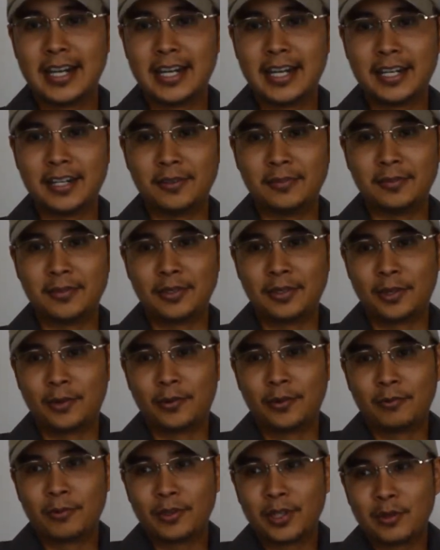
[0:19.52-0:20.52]
No
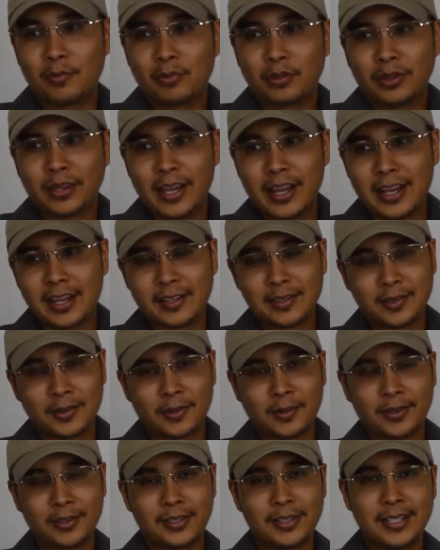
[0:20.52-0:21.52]
one really plans
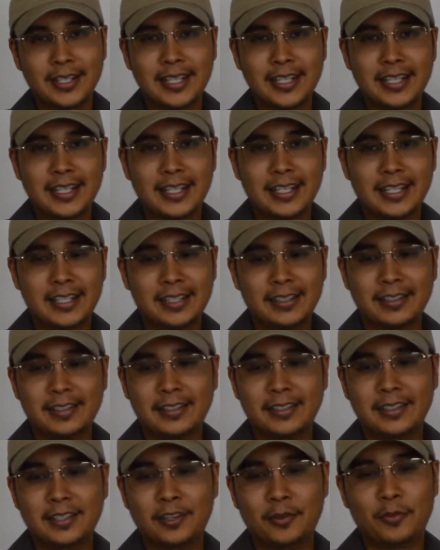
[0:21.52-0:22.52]
on an
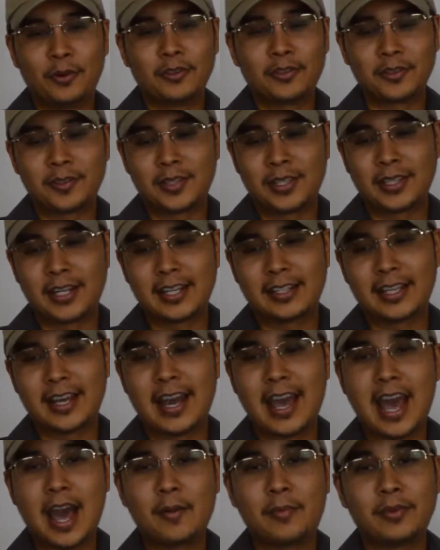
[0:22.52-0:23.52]
emergency like
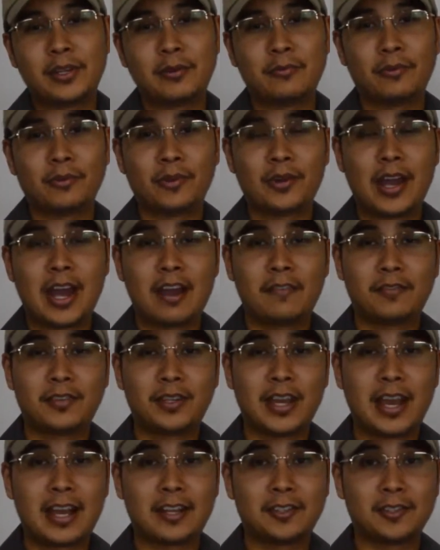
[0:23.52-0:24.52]
that happening where they'll have
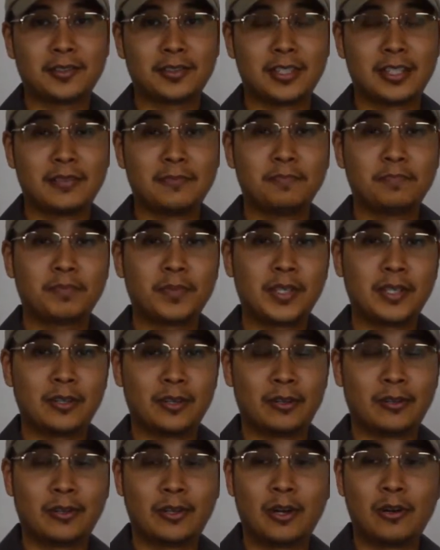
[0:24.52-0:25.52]
to actually, you
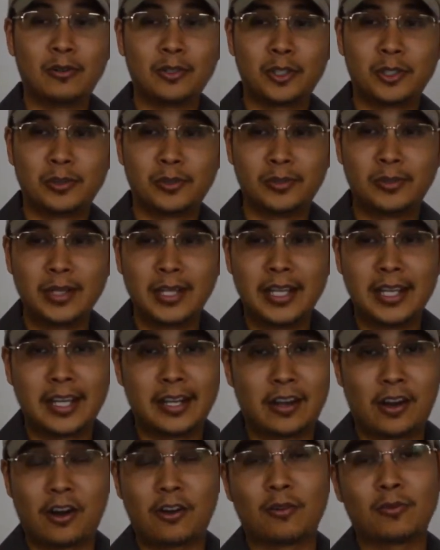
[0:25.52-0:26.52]
know, go to
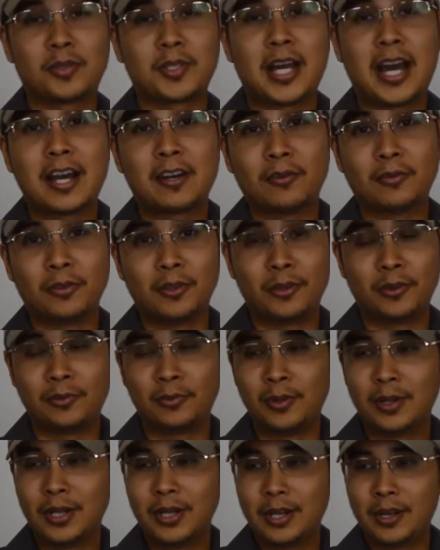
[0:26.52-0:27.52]
an auto title
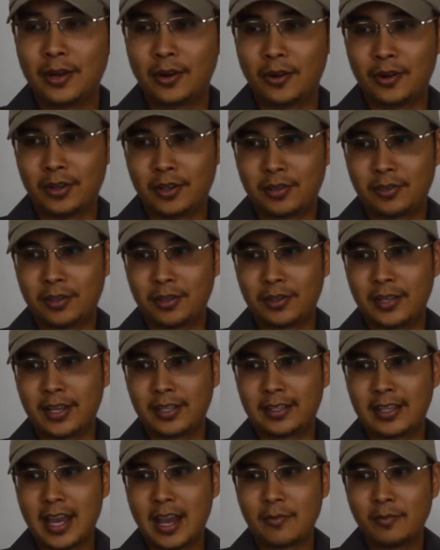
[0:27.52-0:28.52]
loan or anything
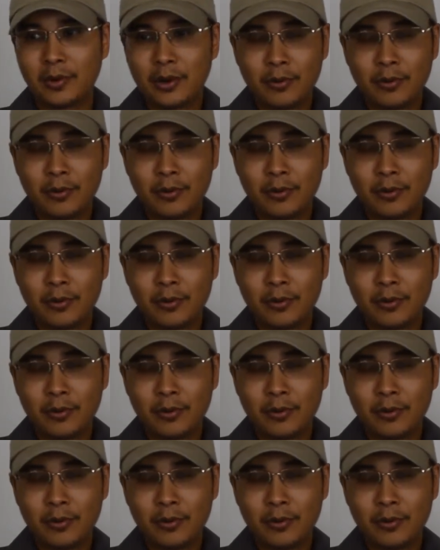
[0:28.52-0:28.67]
like that.